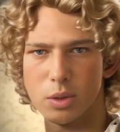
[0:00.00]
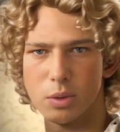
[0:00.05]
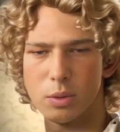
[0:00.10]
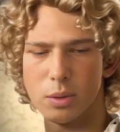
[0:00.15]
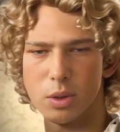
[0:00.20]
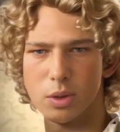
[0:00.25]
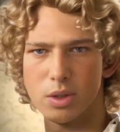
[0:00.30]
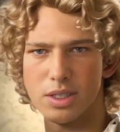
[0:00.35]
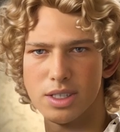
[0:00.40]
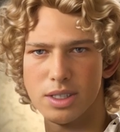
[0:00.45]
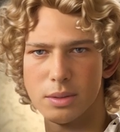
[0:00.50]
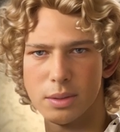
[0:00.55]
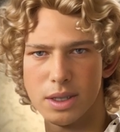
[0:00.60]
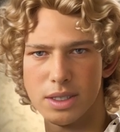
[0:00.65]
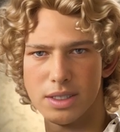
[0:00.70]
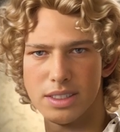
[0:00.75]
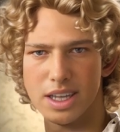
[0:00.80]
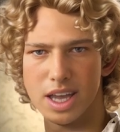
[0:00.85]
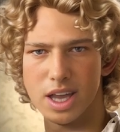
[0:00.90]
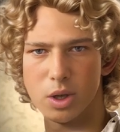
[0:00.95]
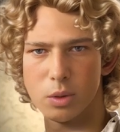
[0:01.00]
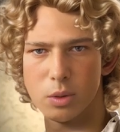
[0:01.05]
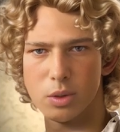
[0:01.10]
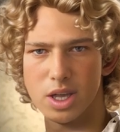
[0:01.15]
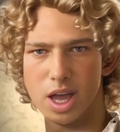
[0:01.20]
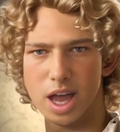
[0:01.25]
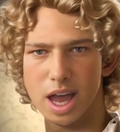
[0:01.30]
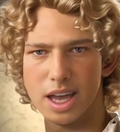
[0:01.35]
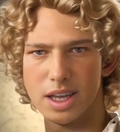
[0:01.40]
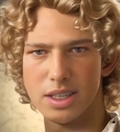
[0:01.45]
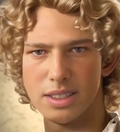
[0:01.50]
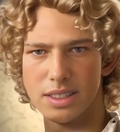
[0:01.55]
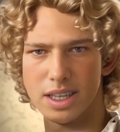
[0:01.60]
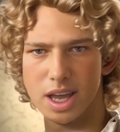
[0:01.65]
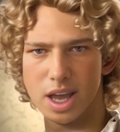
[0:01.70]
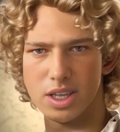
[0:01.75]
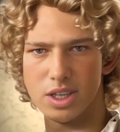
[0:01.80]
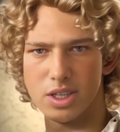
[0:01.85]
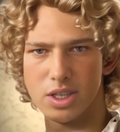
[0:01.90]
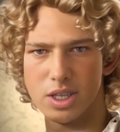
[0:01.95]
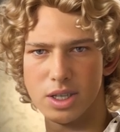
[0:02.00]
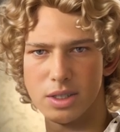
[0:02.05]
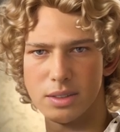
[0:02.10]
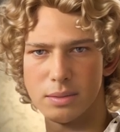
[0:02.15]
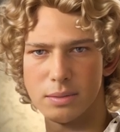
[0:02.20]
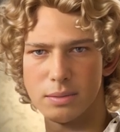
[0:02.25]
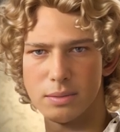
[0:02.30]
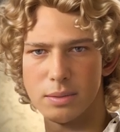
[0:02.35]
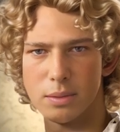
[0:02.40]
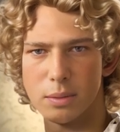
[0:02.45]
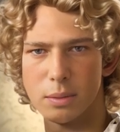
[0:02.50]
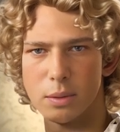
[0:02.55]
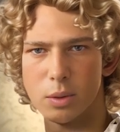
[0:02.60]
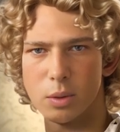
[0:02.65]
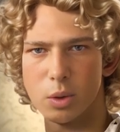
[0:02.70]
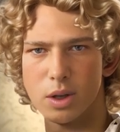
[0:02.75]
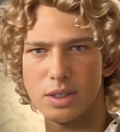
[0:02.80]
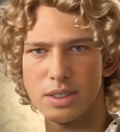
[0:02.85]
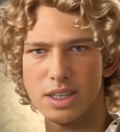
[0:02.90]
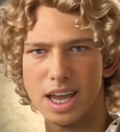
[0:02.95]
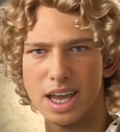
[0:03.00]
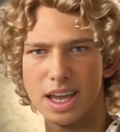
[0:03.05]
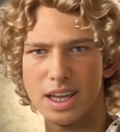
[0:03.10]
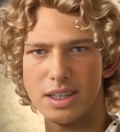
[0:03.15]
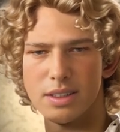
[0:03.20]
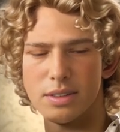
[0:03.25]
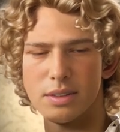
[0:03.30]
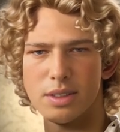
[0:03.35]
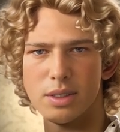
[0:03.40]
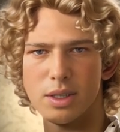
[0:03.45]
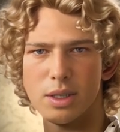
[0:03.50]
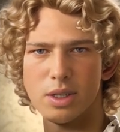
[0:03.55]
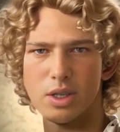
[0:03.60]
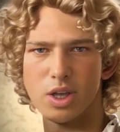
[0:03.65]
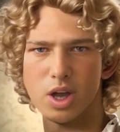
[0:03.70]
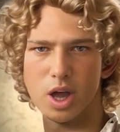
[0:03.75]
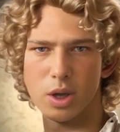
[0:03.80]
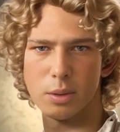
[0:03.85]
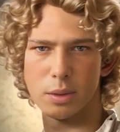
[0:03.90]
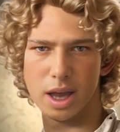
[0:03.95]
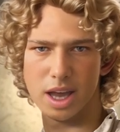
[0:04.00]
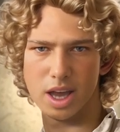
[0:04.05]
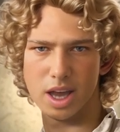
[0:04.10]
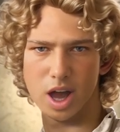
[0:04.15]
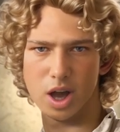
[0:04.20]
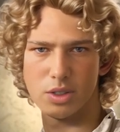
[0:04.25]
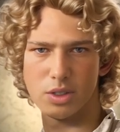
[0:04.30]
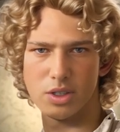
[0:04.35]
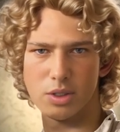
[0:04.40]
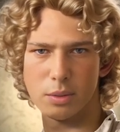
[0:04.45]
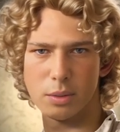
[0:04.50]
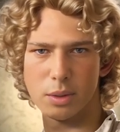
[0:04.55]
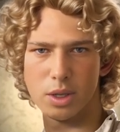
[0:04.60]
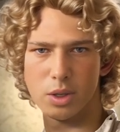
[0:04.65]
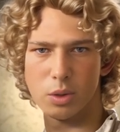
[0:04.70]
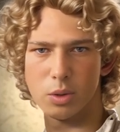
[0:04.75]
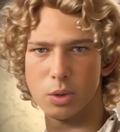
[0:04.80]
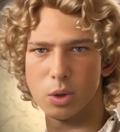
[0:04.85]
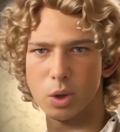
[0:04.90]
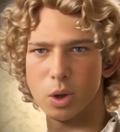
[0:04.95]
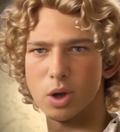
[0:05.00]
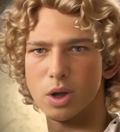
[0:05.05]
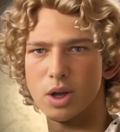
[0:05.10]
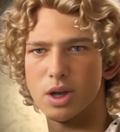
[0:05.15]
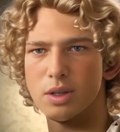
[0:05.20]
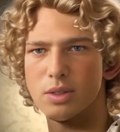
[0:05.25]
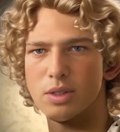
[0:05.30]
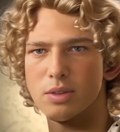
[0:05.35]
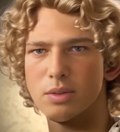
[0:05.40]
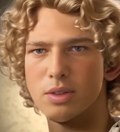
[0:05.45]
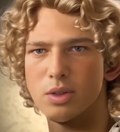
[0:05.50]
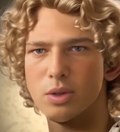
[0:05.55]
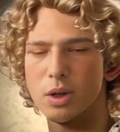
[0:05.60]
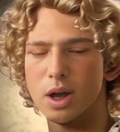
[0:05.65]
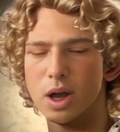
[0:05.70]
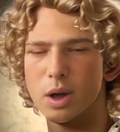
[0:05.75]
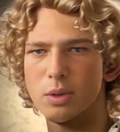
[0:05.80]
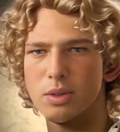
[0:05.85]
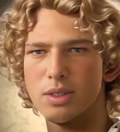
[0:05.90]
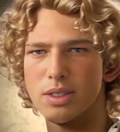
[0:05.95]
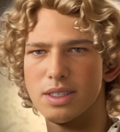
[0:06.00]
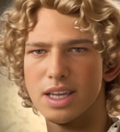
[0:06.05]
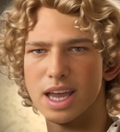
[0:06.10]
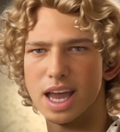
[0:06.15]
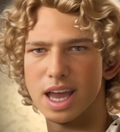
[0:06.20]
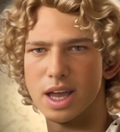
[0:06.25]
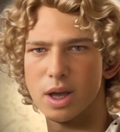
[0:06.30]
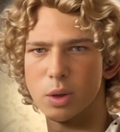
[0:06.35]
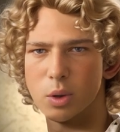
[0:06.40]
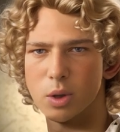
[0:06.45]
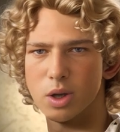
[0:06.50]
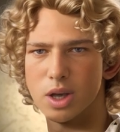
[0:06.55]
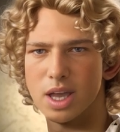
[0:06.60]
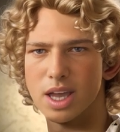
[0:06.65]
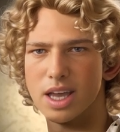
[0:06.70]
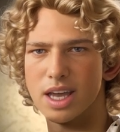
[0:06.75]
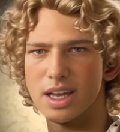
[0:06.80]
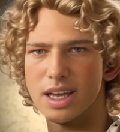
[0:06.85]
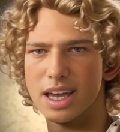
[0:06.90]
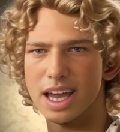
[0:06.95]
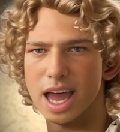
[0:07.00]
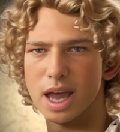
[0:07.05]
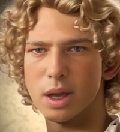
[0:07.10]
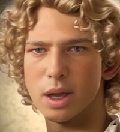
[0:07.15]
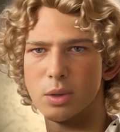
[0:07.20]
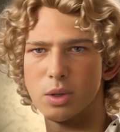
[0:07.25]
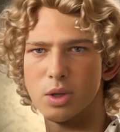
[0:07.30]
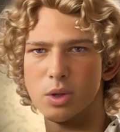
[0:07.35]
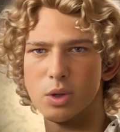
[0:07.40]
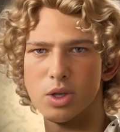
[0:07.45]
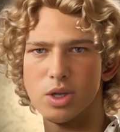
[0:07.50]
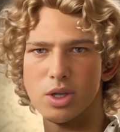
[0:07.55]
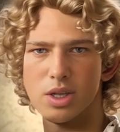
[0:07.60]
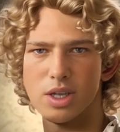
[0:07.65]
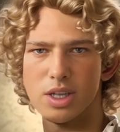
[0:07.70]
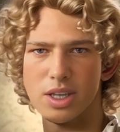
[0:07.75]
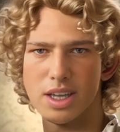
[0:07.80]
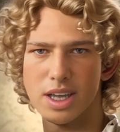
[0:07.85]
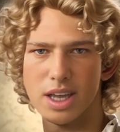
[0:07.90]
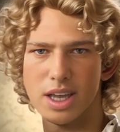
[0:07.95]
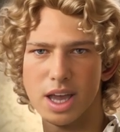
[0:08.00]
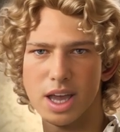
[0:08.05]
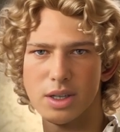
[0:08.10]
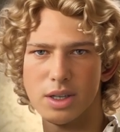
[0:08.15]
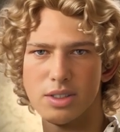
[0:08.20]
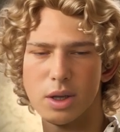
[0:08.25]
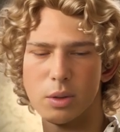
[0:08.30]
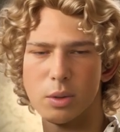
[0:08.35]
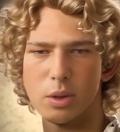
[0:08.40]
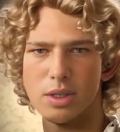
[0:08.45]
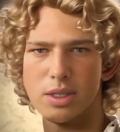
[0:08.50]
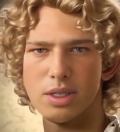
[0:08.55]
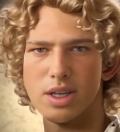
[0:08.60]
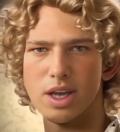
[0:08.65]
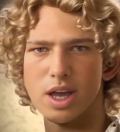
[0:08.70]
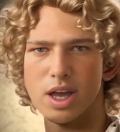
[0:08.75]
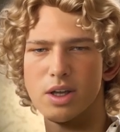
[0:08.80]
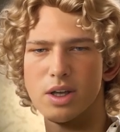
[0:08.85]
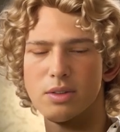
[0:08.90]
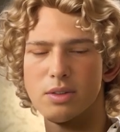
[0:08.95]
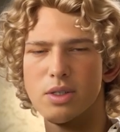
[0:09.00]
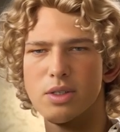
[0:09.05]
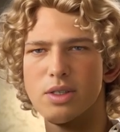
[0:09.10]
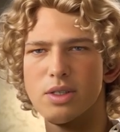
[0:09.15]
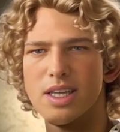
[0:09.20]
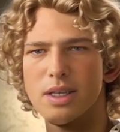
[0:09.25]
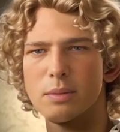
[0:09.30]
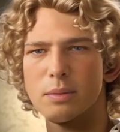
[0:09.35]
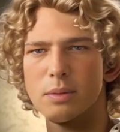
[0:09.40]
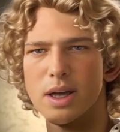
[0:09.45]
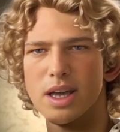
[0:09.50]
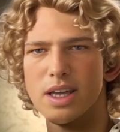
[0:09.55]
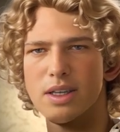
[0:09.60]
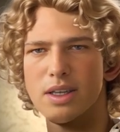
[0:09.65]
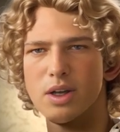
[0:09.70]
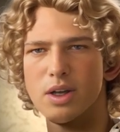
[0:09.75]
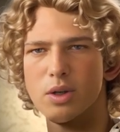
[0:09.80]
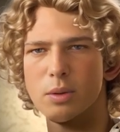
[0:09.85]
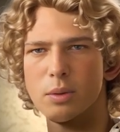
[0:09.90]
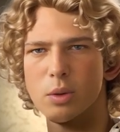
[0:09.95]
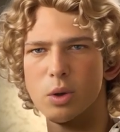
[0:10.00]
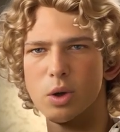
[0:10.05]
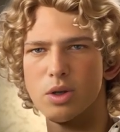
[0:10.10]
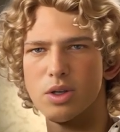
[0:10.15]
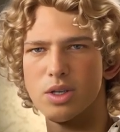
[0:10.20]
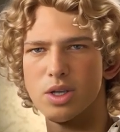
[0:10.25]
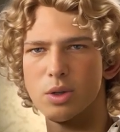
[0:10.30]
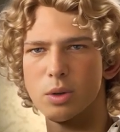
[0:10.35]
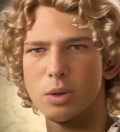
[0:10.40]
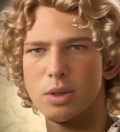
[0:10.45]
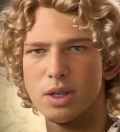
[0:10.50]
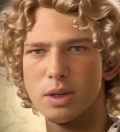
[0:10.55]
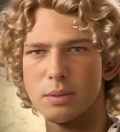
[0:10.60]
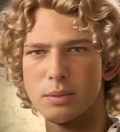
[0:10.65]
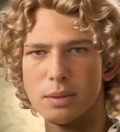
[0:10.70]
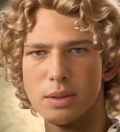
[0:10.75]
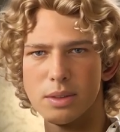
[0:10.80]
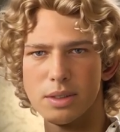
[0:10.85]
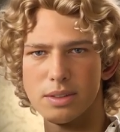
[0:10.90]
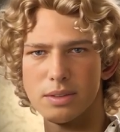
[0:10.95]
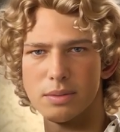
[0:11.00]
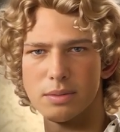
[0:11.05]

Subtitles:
There were books in my cell which I hadn't touched, but one day, the tall man offered me the reward of a few hours a day working in an apple orchard if I read the novels and debated their morals with him.